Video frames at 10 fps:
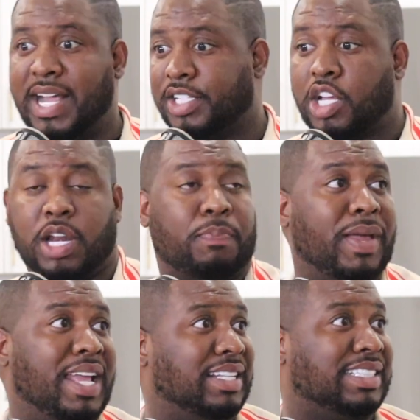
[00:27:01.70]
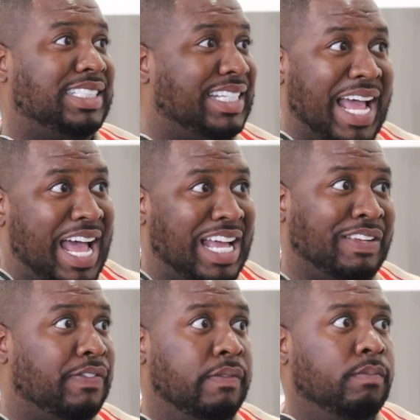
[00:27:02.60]
I started paying
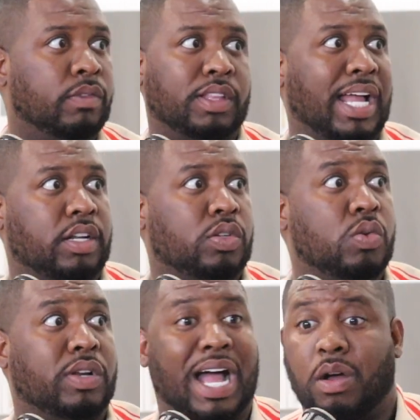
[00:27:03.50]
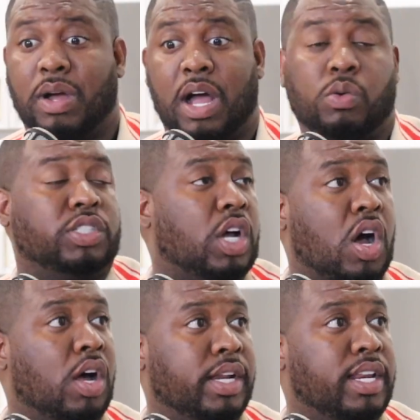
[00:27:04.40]
staff. Like, dude, I was
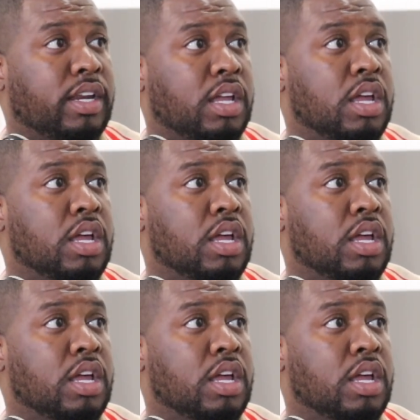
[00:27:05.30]
all in.